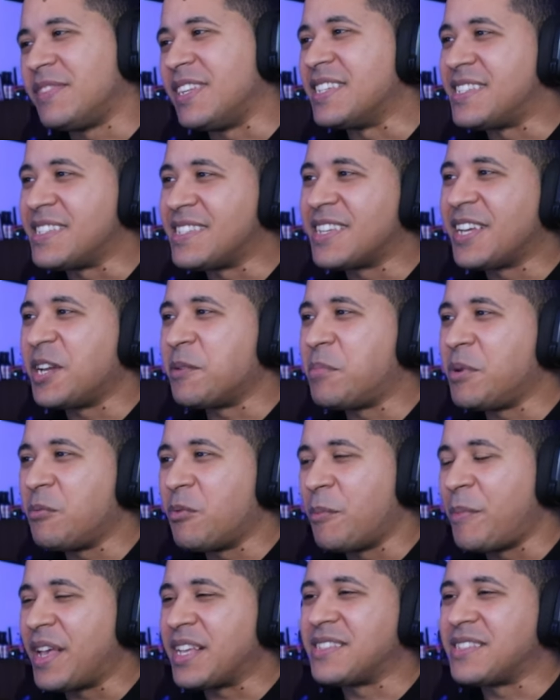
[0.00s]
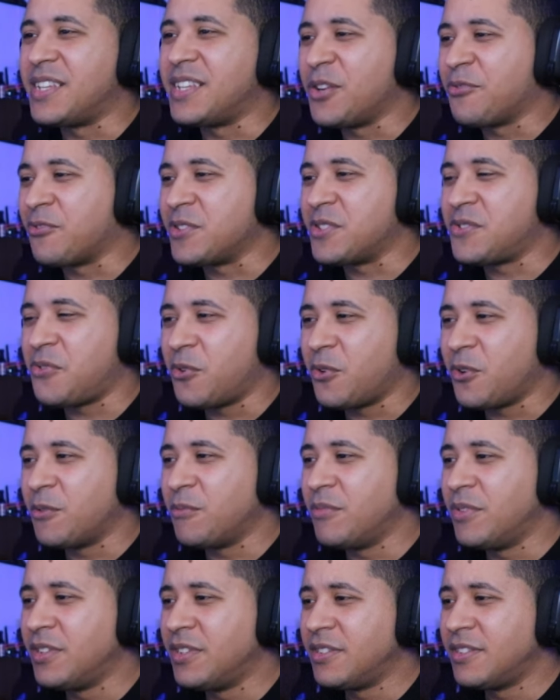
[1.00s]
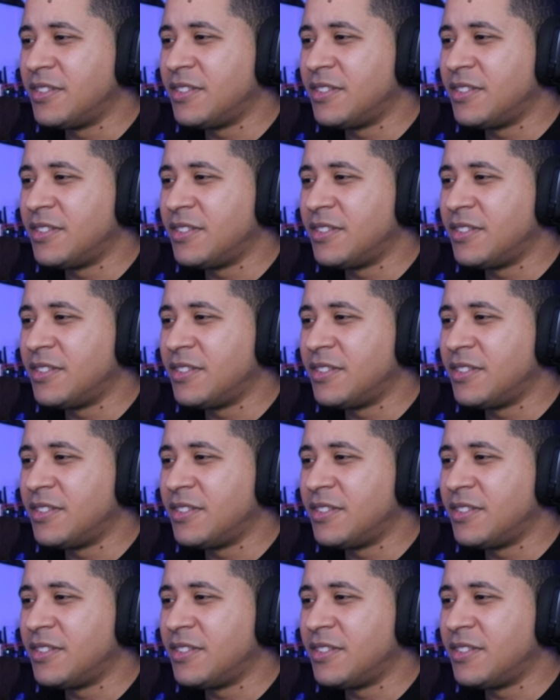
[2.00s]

this is gonna be what makes the difference for him.